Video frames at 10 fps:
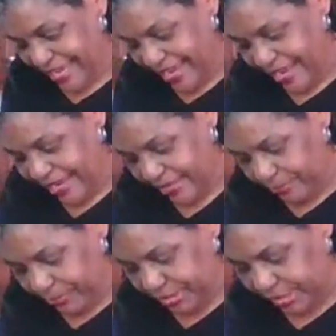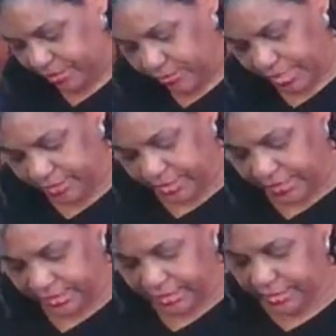I appreciate it. Okay, so
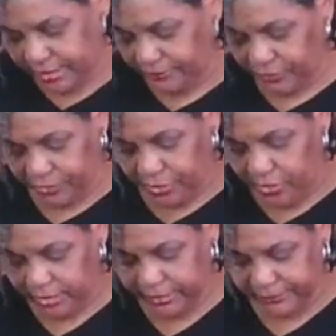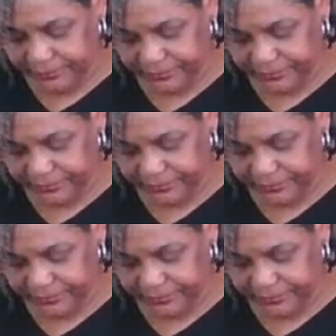that's good enough on the garlic.